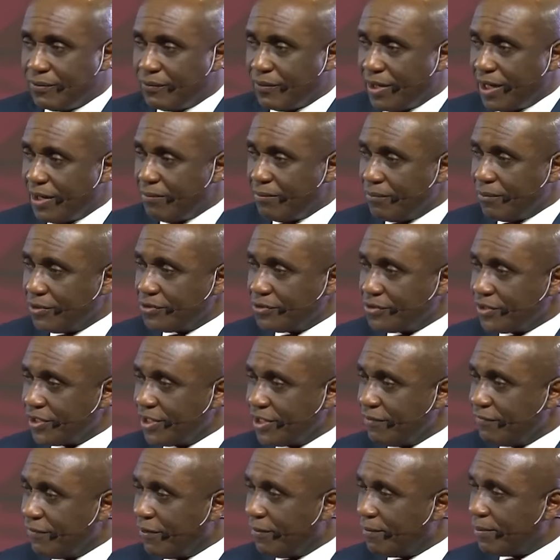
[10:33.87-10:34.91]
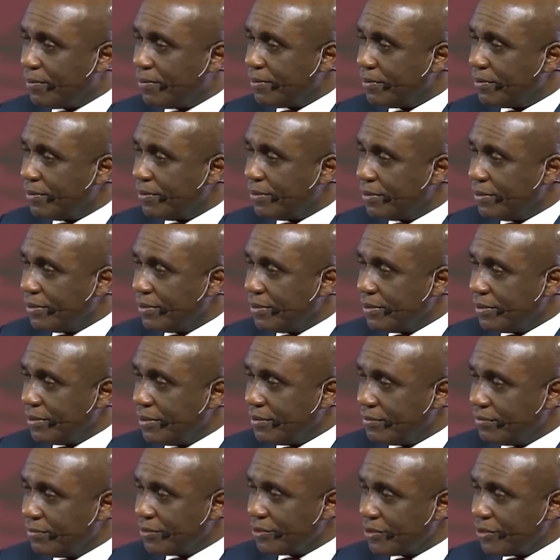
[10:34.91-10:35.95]
Why must you give up?
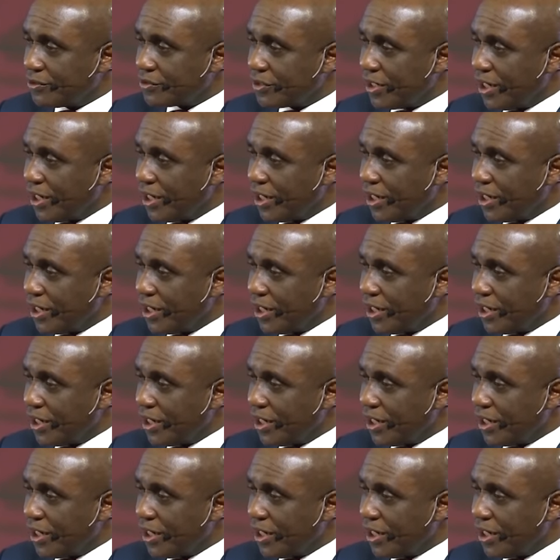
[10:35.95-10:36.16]
Because